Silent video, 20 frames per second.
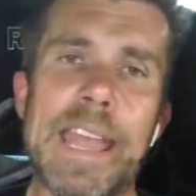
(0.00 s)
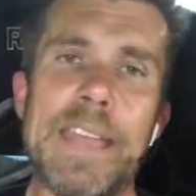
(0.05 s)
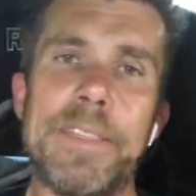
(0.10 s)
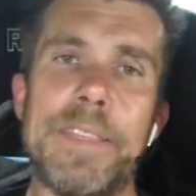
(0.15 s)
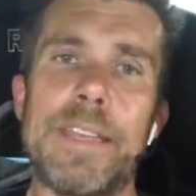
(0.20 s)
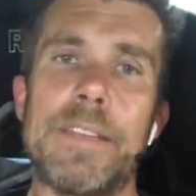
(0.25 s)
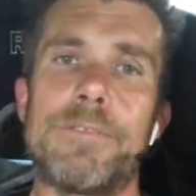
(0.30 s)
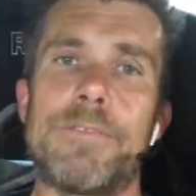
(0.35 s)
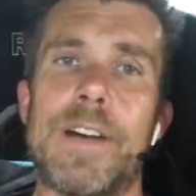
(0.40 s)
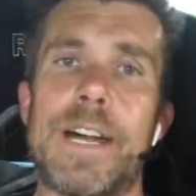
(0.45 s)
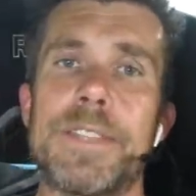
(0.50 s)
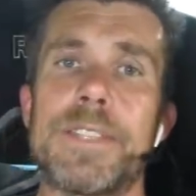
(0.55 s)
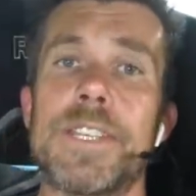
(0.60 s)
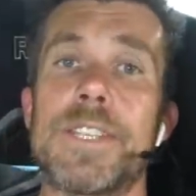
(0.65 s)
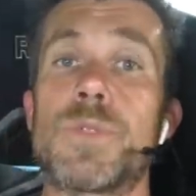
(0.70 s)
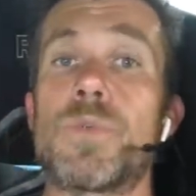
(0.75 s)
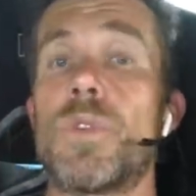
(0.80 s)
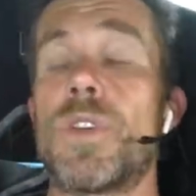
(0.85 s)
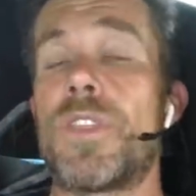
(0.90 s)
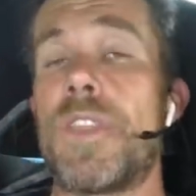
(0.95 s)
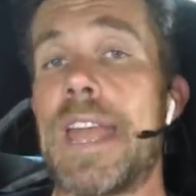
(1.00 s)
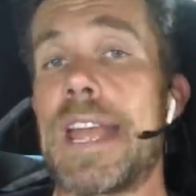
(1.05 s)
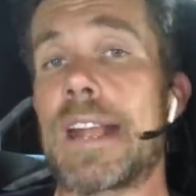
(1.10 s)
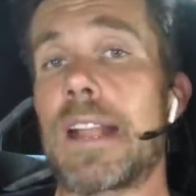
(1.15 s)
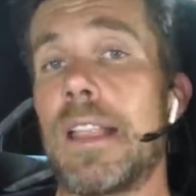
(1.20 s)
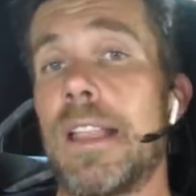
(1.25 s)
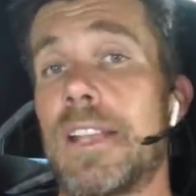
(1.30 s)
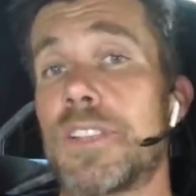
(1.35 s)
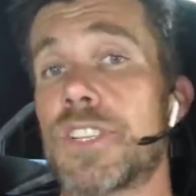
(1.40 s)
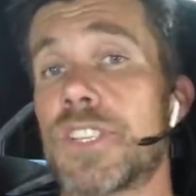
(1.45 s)
And the advantage with that
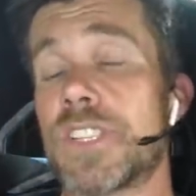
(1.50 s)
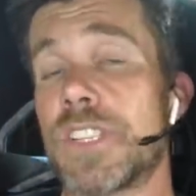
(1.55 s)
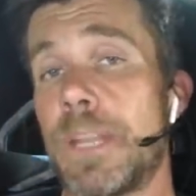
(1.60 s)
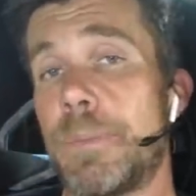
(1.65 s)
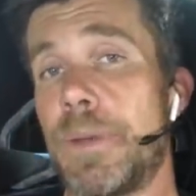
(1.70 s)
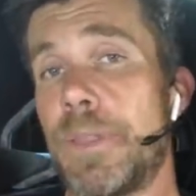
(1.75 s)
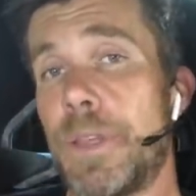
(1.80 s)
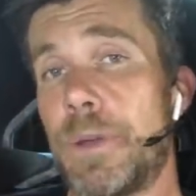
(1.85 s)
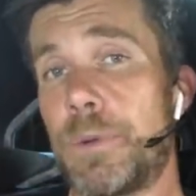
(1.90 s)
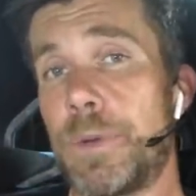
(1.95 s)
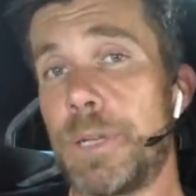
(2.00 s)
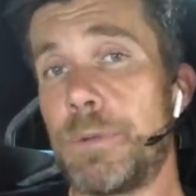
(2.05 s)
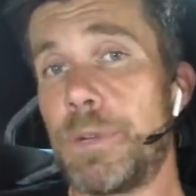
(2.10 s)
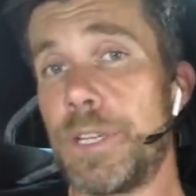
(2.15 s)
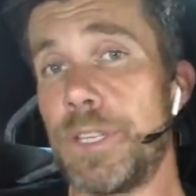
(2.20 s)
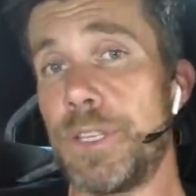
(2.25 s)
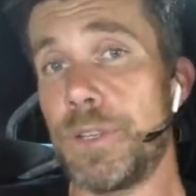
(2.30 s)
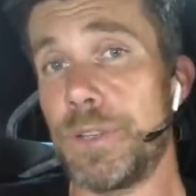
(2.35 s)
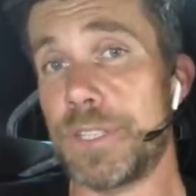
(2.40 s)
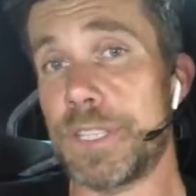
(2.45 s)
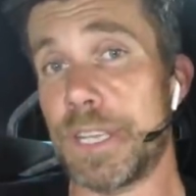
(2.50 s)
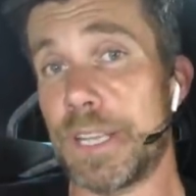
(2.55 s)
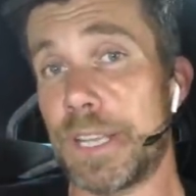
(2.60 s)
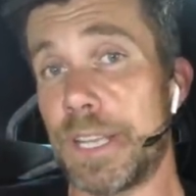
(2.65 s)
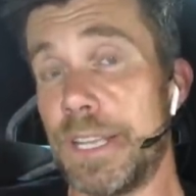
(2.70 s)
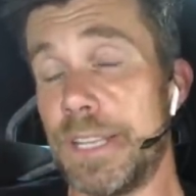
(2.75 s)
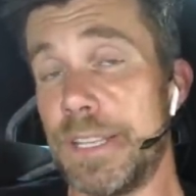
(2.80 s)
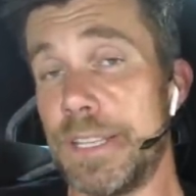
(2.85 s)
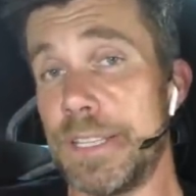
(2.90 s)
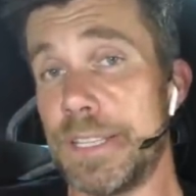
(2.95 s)
clutch slipper that we were
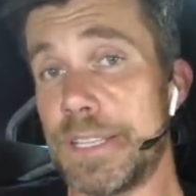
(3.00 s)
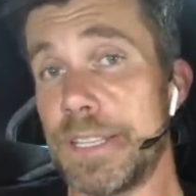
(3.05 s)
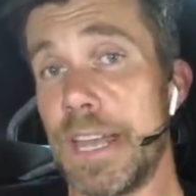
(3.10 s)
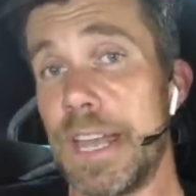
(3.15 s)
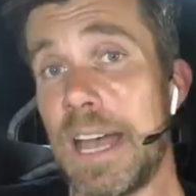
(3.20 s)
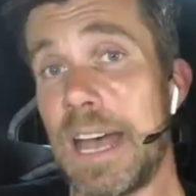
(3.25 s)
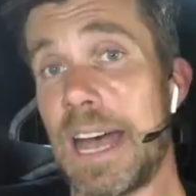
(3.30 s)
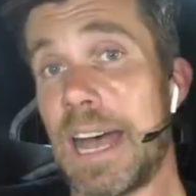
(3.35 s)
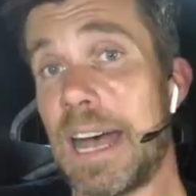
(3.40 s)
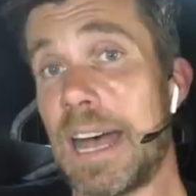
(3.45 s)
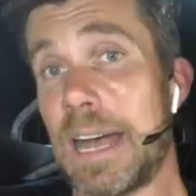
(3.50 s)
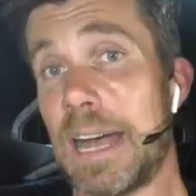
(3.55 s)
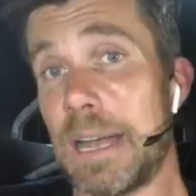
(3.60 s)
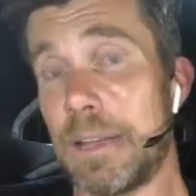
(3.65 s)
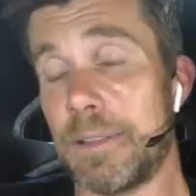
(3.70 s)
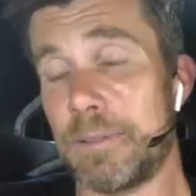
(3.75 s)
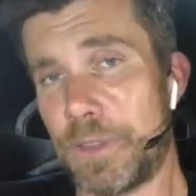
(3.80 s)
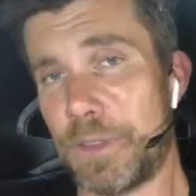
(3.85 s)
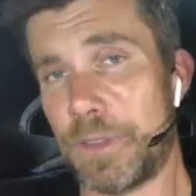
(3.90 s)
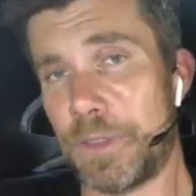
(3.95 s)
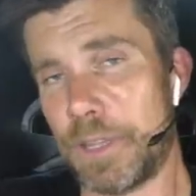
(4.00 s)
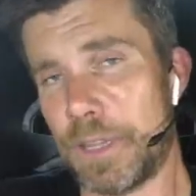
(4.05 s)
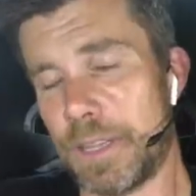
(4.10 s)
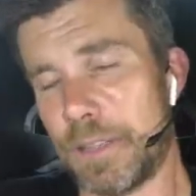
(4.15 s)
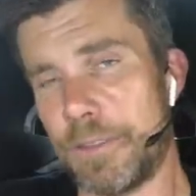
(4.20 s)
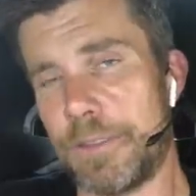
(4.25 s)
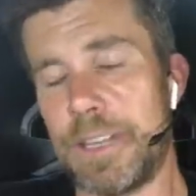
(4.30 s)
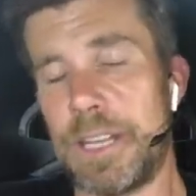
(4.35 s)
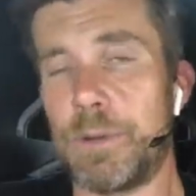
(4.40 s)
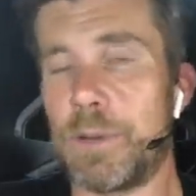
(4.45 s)
using is,
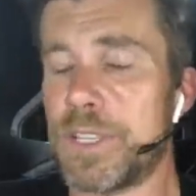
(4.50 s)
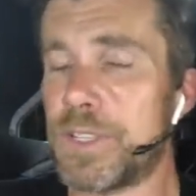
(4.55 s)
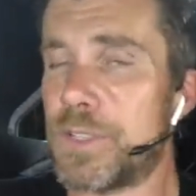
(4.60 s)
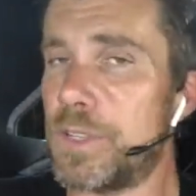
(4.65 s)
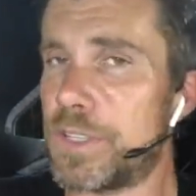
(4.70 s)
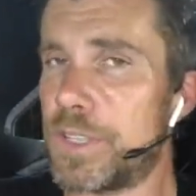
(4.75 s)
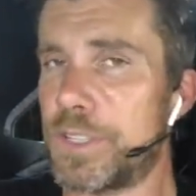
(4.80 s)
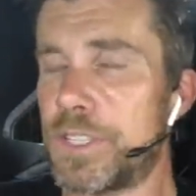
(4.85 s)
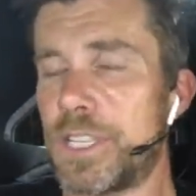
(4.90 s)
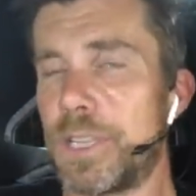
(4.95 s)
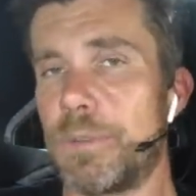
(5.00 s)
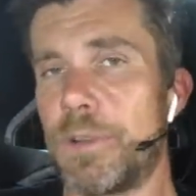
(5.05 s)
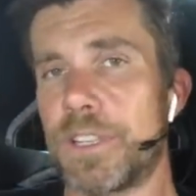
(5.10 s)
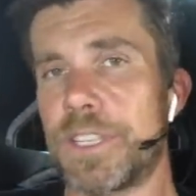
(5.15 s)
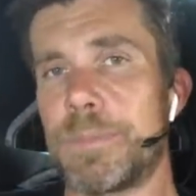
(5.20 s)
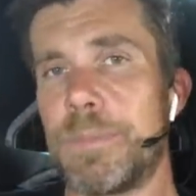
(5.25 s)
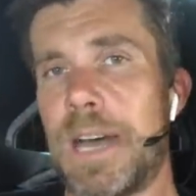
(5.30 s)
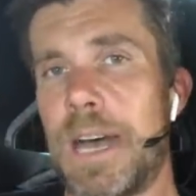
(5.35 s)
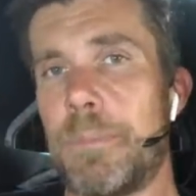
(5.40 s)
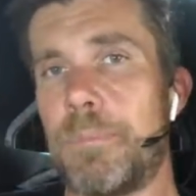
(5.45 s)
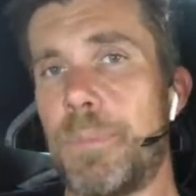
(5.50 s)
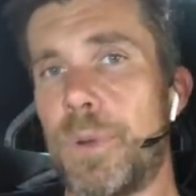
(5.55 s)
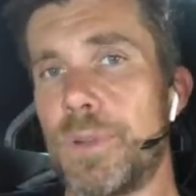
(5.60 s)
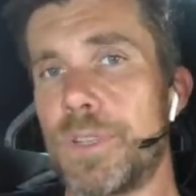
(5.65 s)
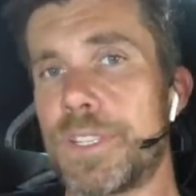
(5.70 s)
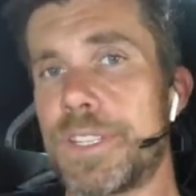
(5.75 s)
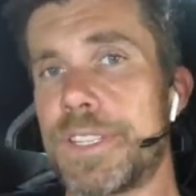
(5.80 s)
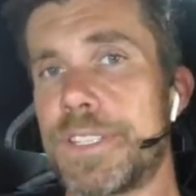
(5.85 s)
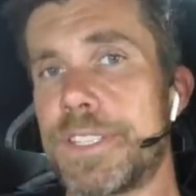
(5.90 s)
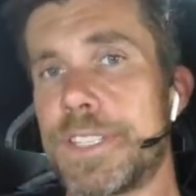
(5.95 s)
if anyone's used the TurboSmart
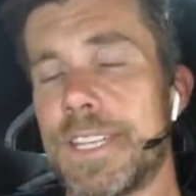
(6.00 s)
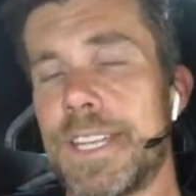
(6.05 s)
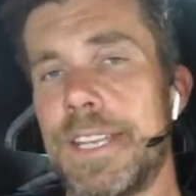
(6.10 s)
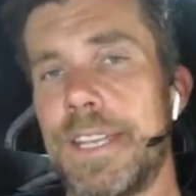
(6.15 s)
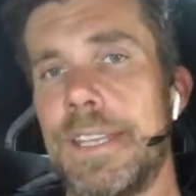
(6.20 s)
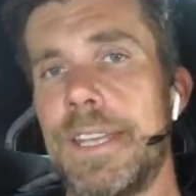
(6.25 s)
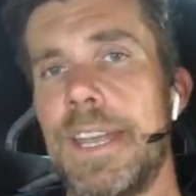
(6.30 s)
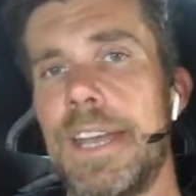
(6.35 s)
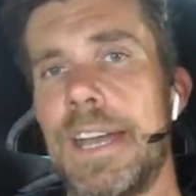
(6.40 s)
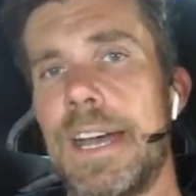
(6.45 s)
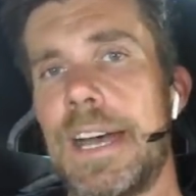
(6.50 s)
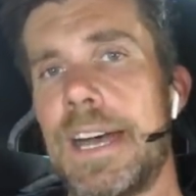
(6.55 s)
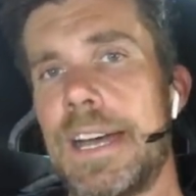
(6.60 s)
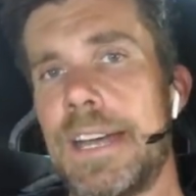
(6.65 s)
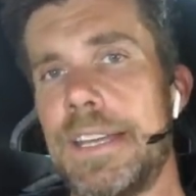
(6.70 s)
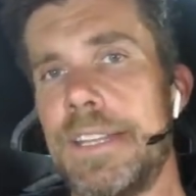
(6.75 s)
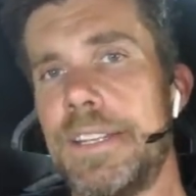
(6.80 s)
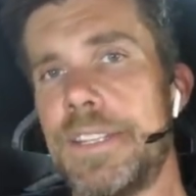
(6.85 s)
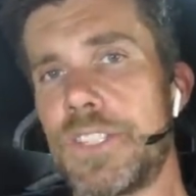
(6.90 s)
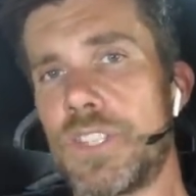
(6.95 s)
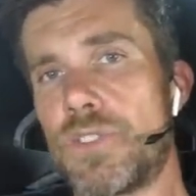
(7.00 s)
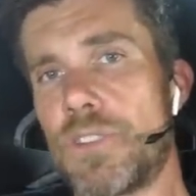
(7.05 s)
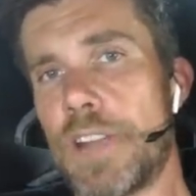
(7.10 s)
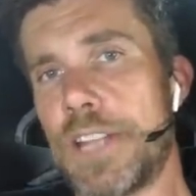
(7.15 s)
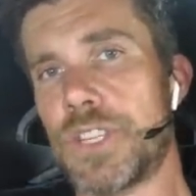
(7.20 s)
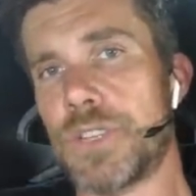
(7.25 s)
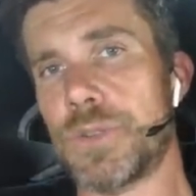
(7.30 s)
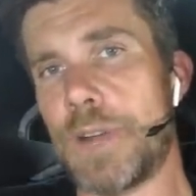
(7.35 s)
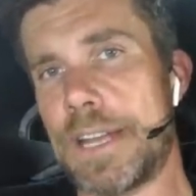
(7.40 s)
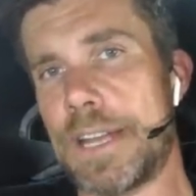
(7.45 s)
Boost T, it is
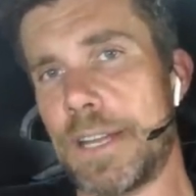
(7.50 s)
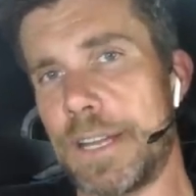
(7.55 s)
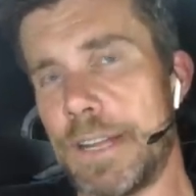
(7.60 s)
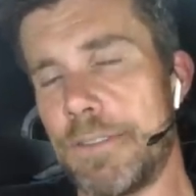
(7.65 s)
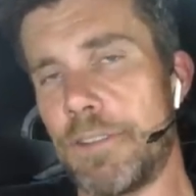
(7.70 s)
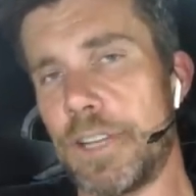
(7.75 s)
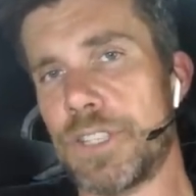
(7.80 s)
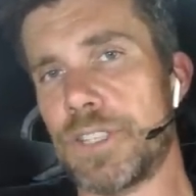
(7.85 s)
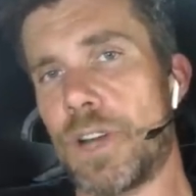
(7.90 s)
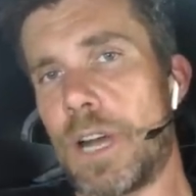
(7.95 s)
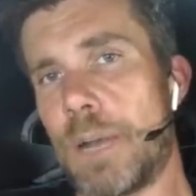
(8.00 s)
graduated. Every